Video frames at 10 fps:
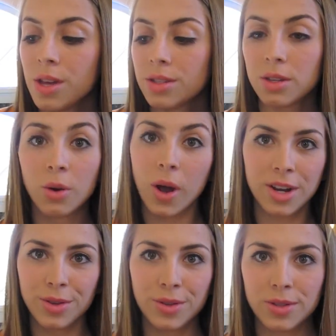So I
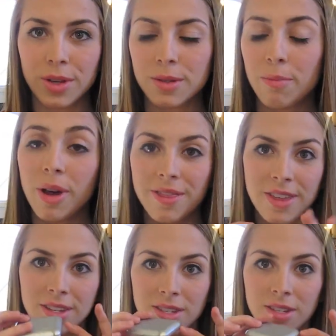don't use those, but
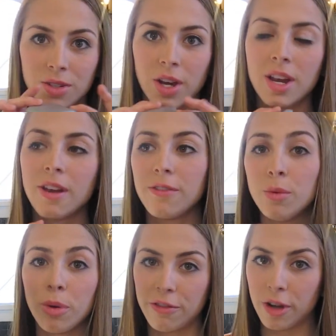this is great if you
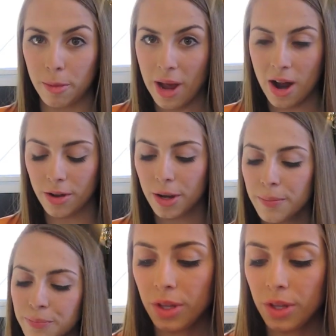prefer a powder.